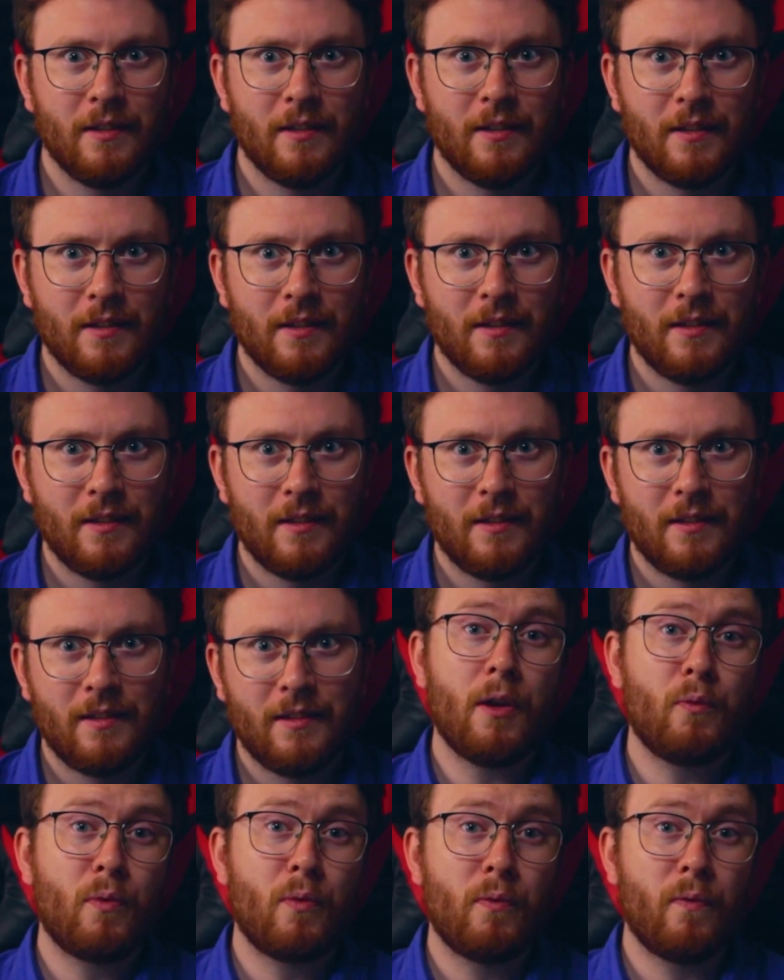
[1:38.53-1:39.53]
The main
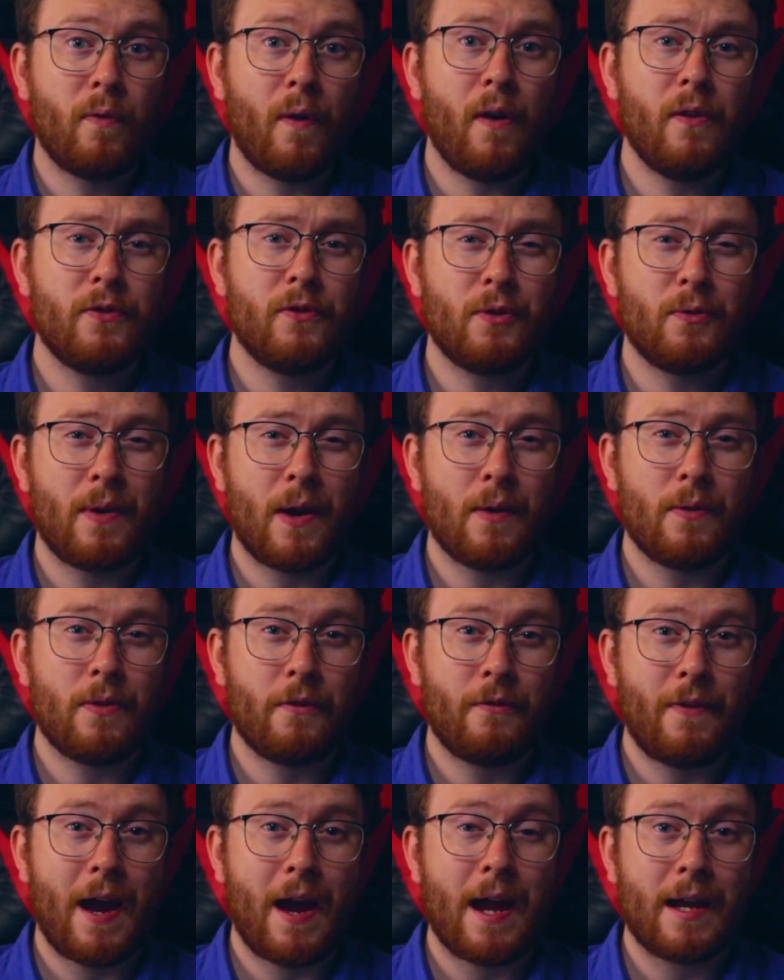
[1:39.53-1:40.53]
plot revolves around
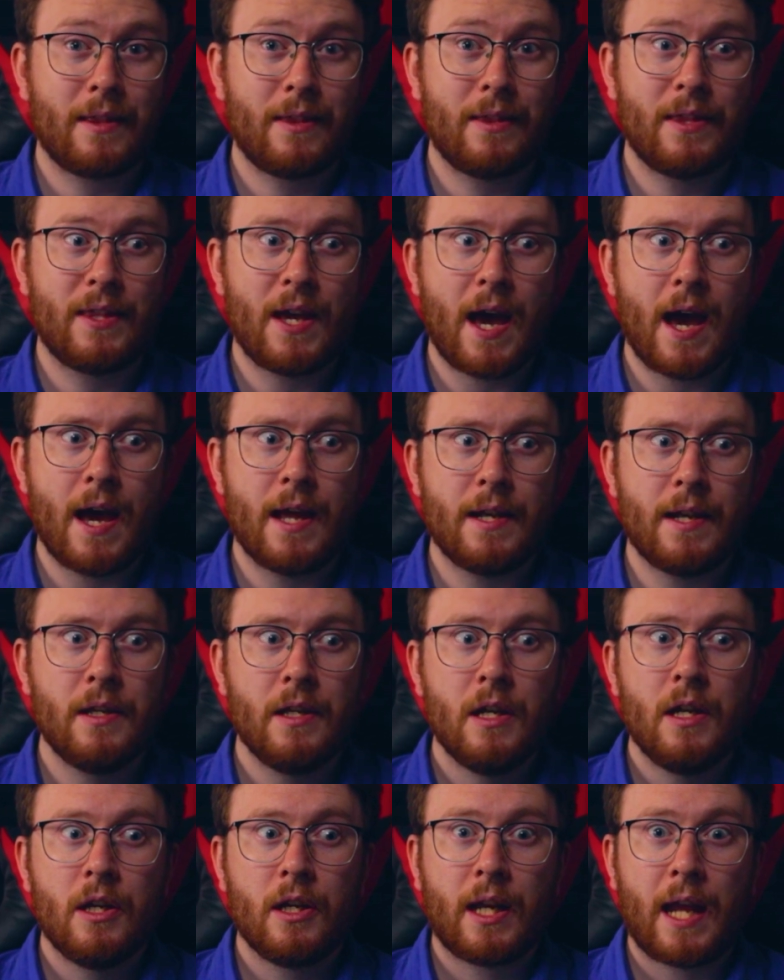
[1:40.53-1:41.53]
the fact that
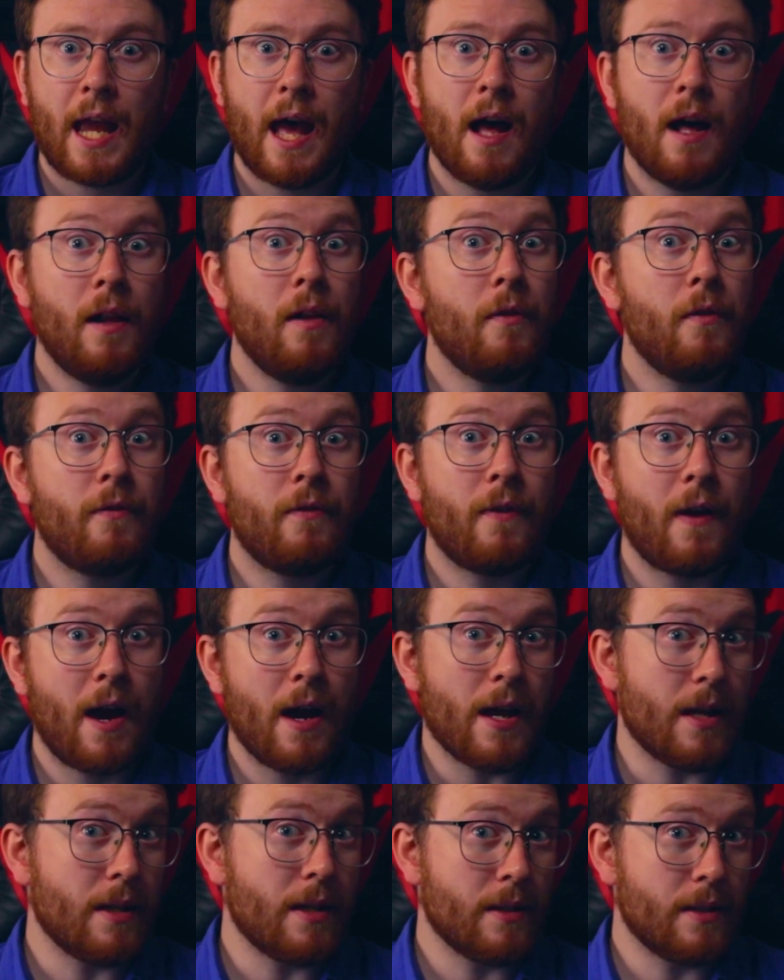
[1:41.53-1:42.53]
Cal
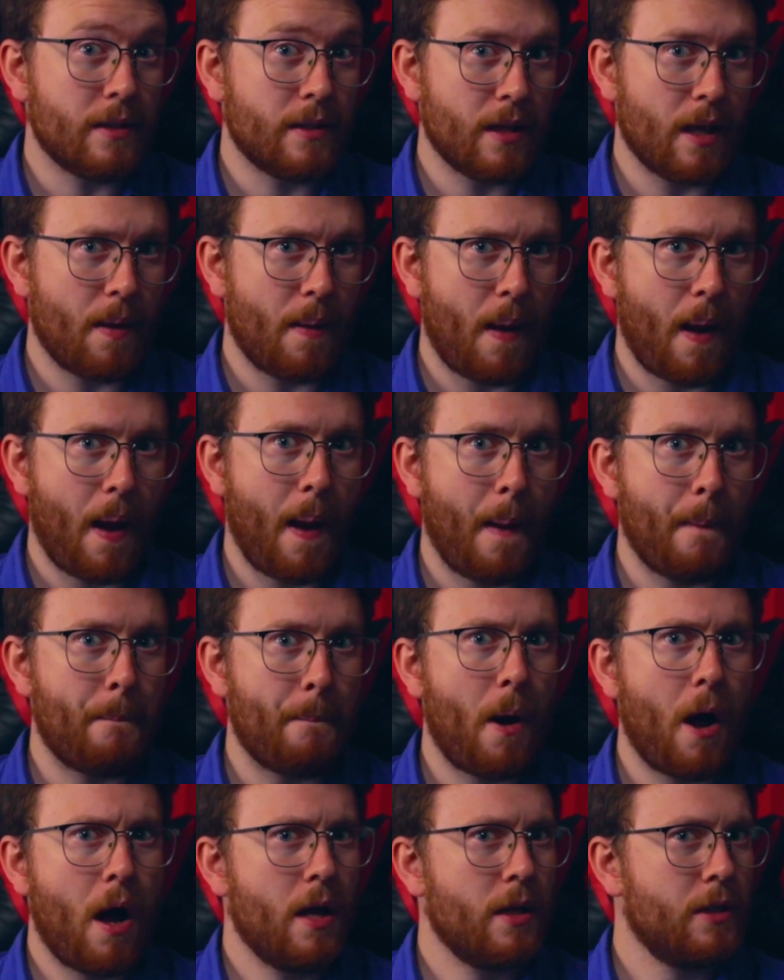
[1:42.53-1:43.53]
finds a
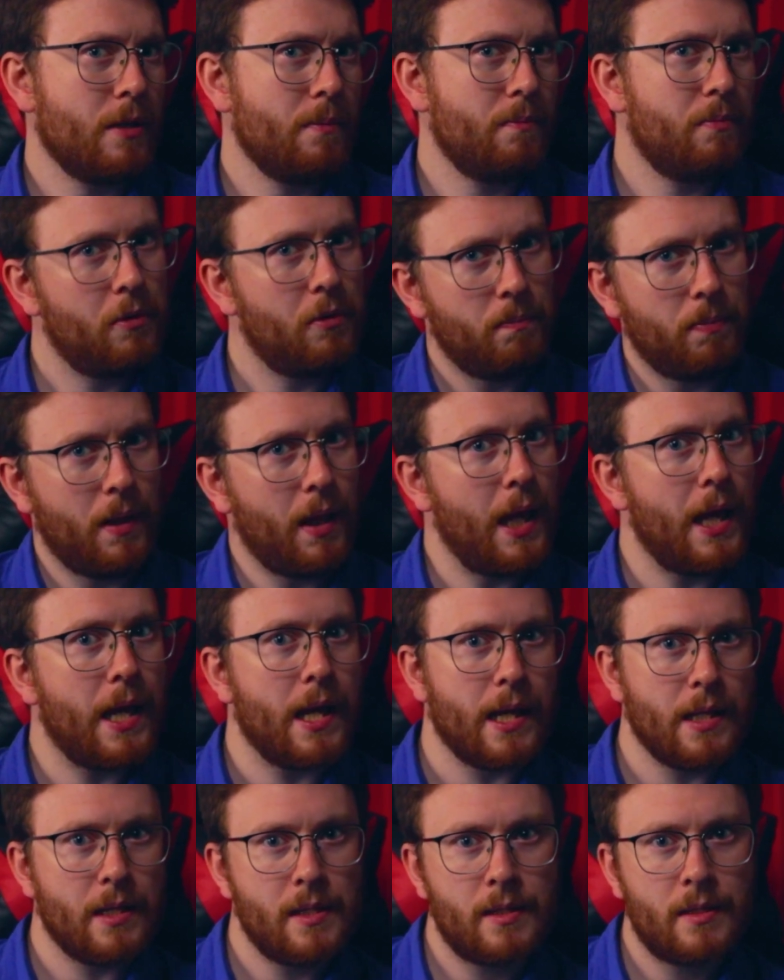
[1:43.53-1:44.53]
possible
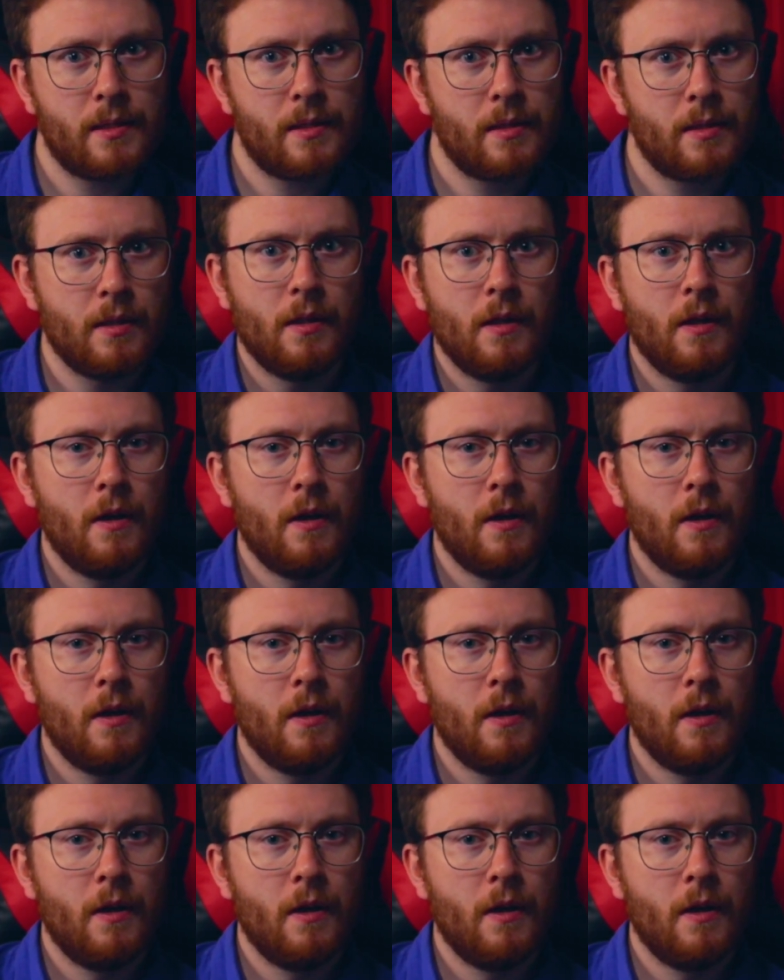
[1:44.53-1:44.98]
place